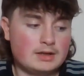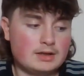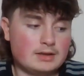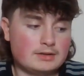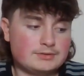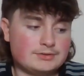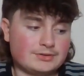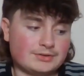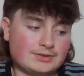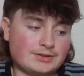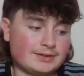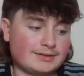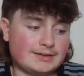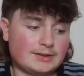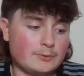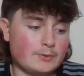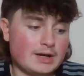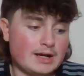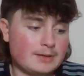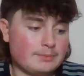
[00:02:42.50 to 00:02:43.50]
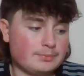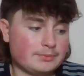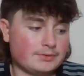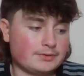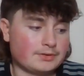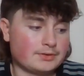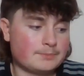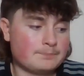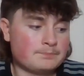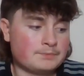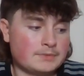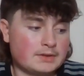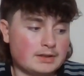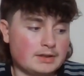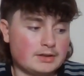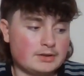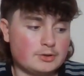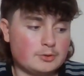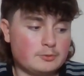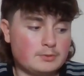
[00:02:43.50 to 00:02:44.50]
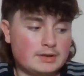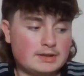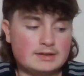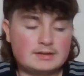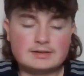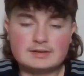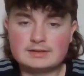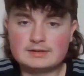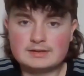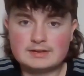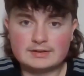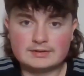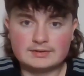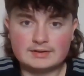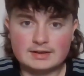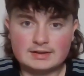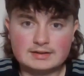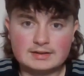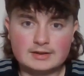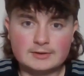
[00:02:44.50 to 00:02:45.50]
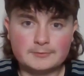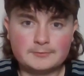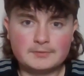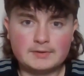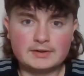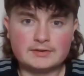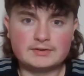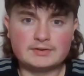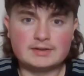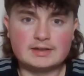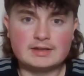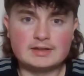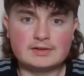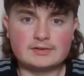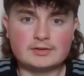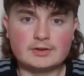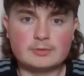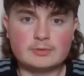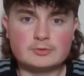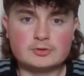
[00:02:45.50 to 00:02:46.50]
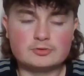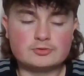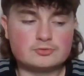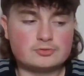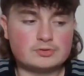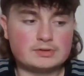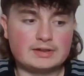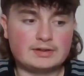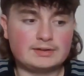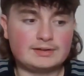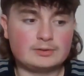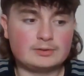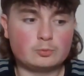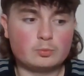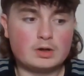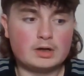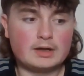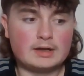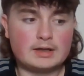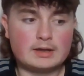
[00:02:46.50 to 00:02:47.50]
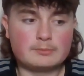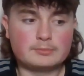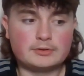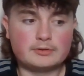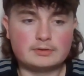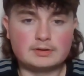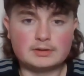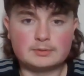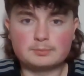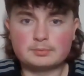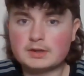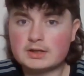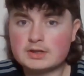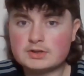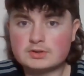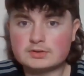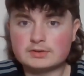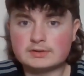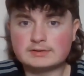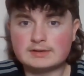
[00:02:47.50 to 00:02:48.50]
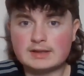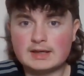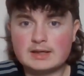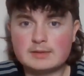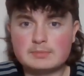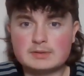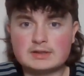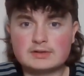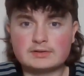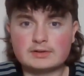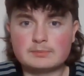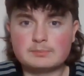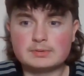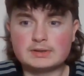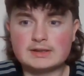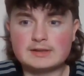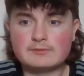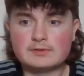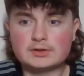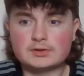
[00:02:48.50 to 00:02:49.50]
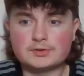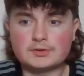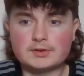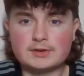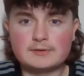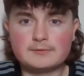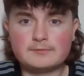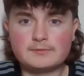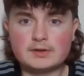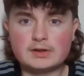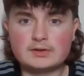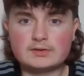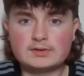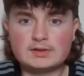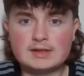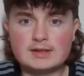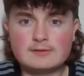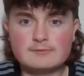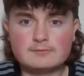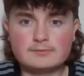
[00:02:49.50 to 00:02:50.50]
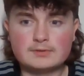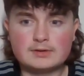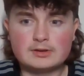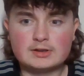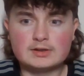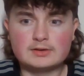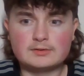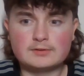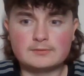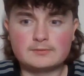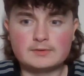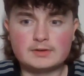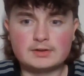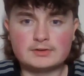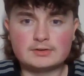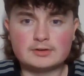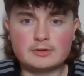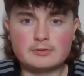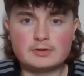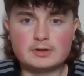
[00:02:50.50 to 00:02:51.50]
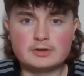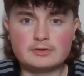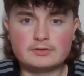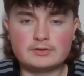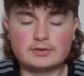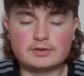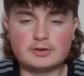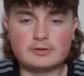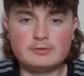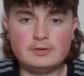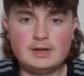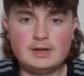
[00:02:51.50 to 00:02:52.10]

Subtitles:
just to see what happens. Inoue, yet again, is fighting in his home country. This is why I'm doing this prediction today, because I believe it's on the 13th that the fight's going on. So